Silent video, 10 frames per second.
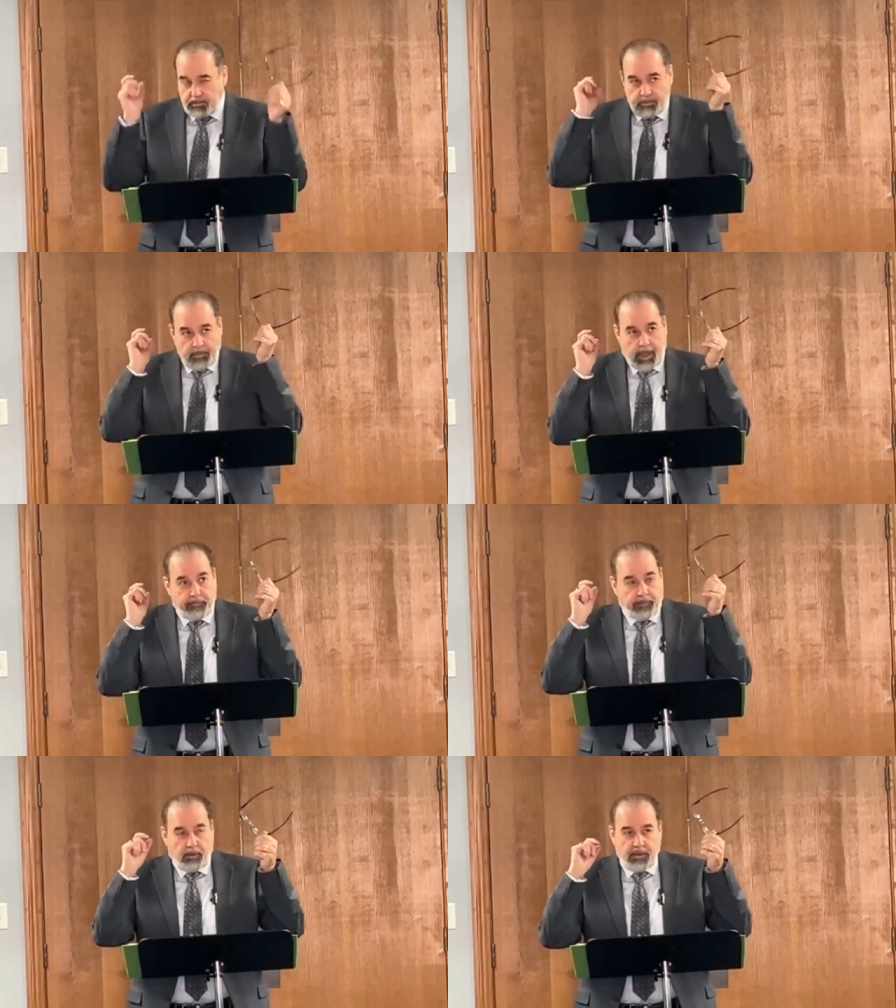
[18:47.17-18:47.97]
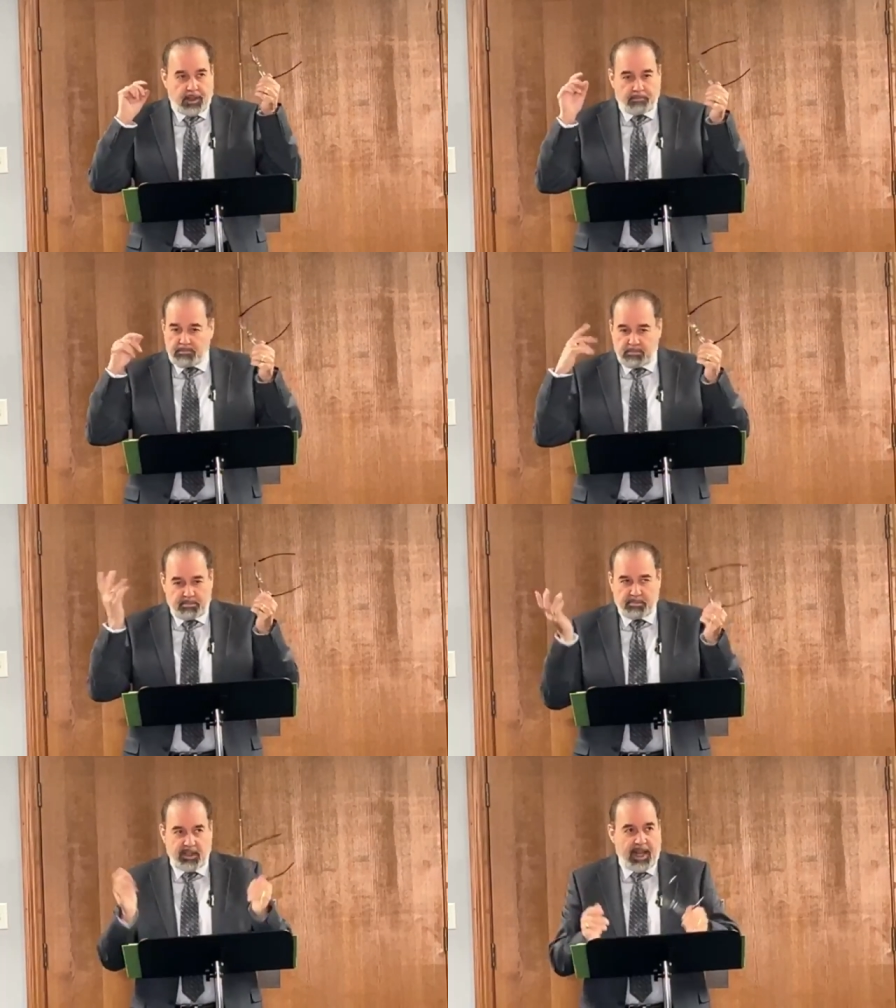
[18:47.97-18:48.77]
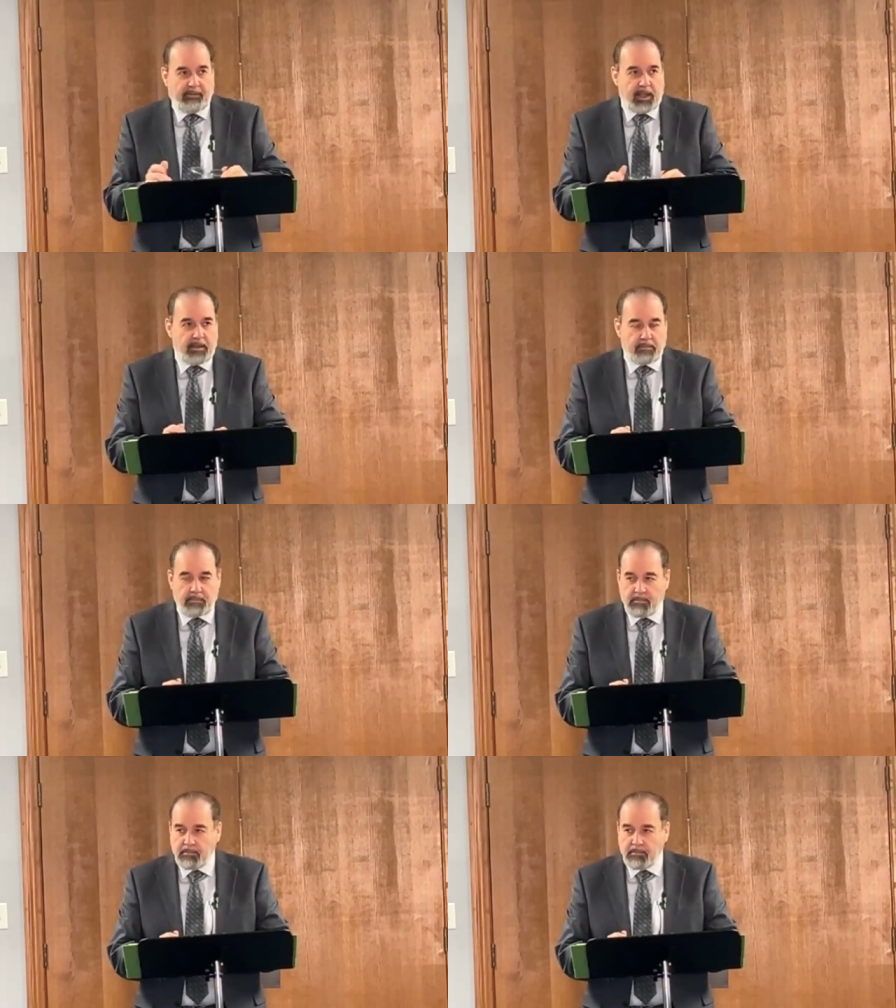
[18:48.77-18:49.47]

just headphones that didn't have any